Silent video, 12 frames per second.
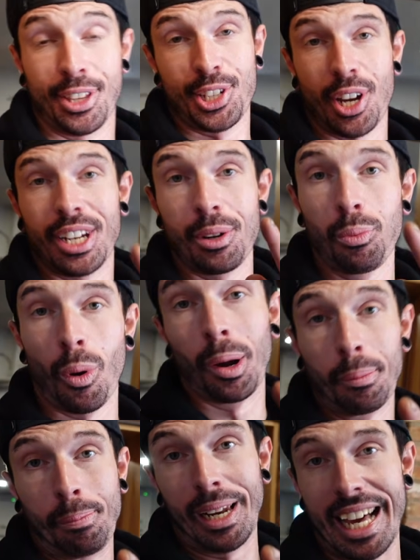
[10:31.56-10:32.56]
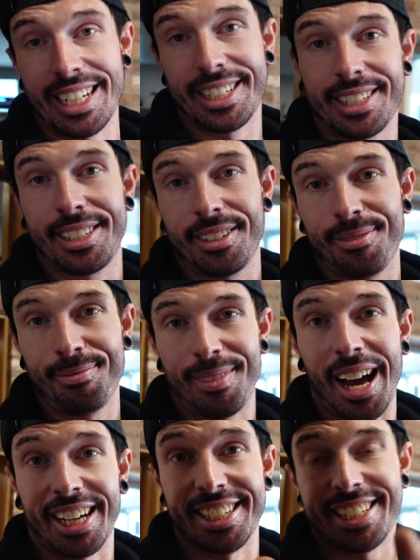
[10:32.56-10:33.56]
there's only one place
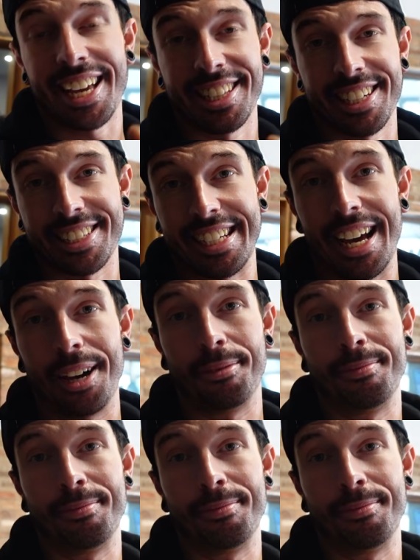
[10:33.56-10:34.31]
I can take this now.